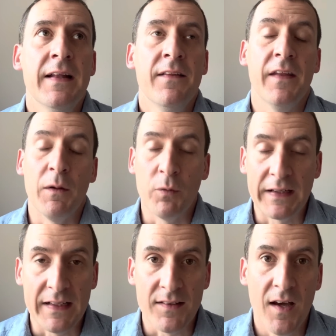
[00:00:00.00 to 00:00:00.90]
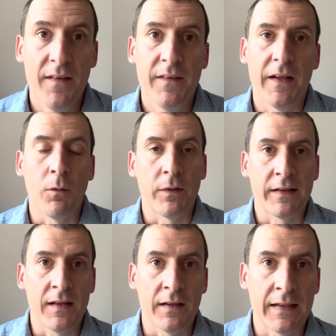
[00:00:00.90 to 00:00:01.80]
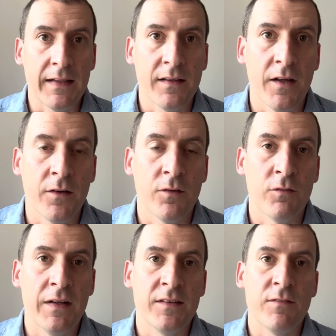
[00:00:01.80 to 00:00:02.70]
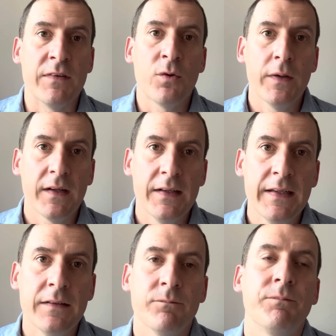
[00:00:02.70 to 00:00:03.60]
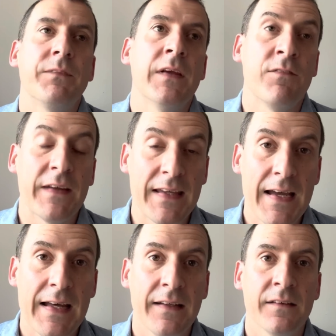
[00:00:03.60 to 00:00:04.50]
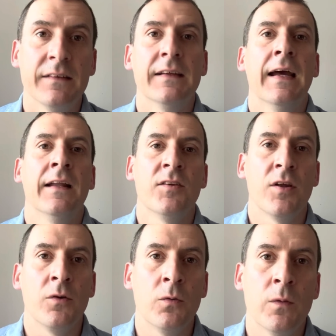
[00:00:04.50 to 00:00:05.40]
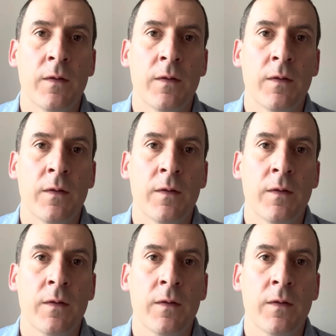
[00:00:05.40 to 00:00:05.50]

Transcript: that they want to get done, that they want to get done relatively quickly, if they can. And so